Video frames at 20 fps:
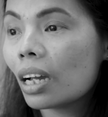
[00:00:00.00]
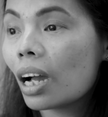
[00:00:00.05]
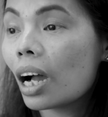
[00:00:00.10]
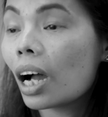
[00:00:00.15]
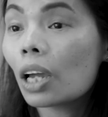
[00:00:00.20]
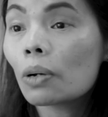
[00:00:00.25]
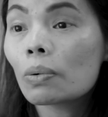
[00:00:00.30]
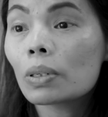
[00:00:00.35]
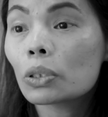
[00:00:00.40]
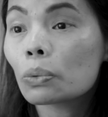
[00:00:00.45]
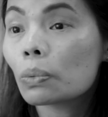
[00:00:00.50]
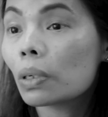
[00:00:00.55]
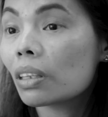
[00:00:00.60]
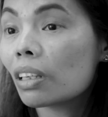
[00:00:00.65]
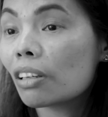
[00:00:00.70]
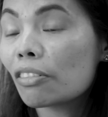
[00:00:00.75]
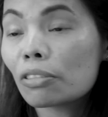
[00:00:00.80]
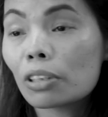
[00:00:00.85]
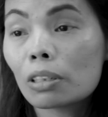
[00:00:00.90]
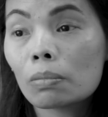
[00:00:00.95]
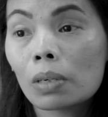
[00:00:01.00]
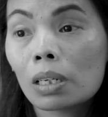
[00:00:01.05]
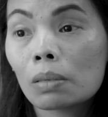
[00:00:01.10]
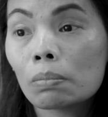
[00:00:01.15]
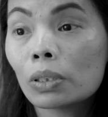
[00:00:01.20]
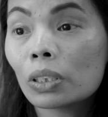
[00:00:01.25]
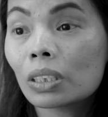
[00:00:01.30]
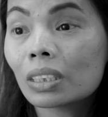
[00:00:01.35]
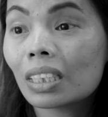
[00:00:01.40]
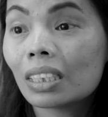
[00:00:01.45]
I was waiting for my
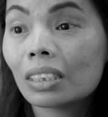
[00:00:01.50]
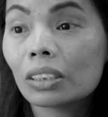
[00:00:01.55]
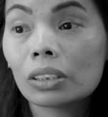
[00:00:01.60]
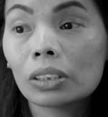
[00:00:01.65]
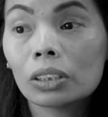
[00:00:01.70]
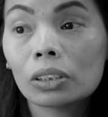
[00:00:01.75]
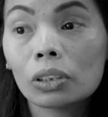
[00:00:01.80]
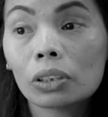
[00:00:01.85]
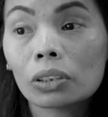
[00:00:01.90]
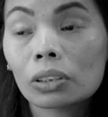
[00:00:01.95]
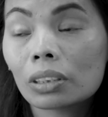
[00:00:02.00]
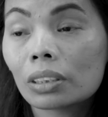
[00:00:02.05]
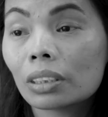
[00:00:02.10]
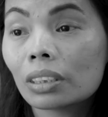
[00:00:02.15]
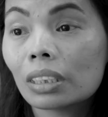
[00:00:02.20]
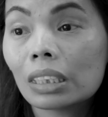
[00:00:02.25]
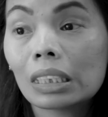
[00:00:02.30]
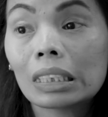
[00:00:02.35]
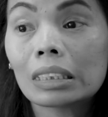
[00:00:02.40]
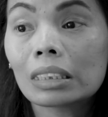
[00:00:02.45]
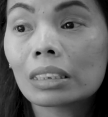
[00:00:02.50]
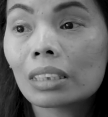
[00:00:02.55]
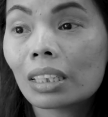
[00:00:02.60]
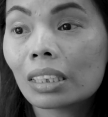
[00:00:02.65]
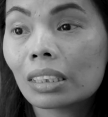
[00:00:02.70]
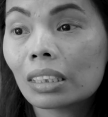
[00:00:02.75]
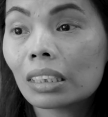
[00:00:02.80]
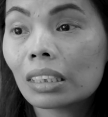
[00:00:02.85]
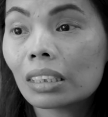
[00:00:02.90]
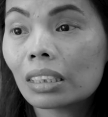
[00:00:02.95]
boss and my daughter inside
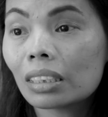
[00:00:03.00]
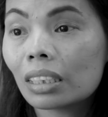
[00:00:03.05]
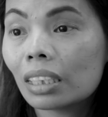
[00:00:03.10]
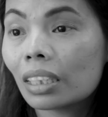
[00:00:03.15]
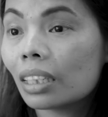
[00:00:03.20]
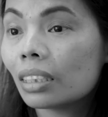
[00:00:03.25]
eating,